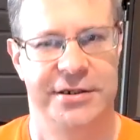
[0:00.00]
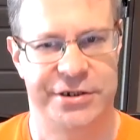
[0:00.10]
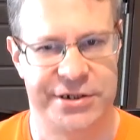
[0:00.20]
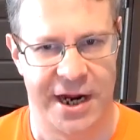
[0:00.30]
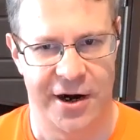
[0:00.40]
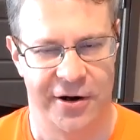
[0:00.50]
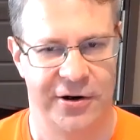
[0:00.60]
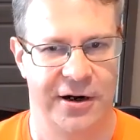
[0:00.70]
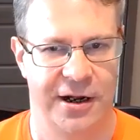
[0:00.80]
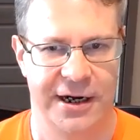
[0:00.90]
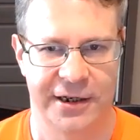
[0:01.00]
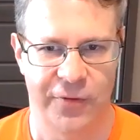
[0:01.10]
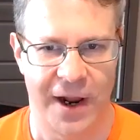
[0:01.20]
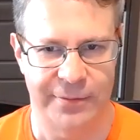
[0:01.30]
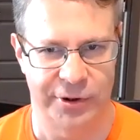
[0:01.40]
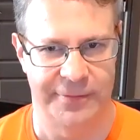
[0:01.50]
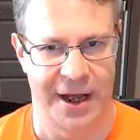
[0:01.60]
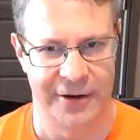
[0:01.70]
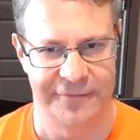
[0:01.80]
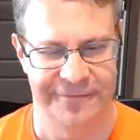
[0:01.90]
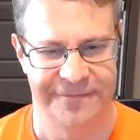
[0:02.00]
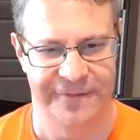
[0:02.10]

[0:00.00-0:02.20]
share an incredible amount of